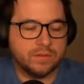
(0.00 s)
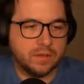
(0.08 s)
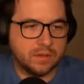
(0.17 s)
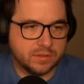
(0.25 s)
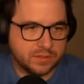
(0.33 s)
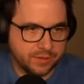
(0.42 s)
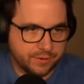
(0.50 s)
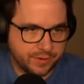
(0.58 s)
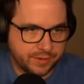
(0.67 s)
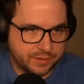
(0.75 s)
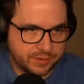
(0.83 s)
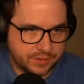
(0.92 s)

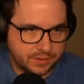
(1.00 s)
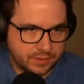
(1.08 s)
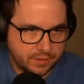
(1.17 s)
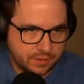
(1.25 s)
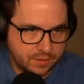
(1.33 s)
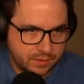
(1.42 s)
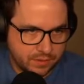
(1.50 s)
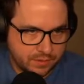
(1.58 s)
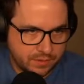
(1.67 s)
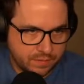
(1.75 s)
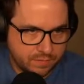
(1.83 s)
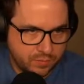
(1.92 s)
series
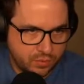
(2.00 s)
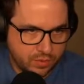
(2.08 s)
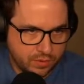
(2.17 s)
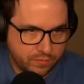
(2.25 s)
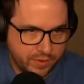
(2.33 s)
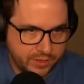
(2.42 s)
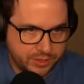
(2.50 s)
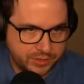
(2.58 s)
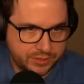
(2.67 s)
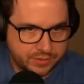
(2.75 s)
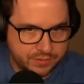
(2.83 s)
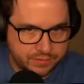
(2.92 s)
of port ranges.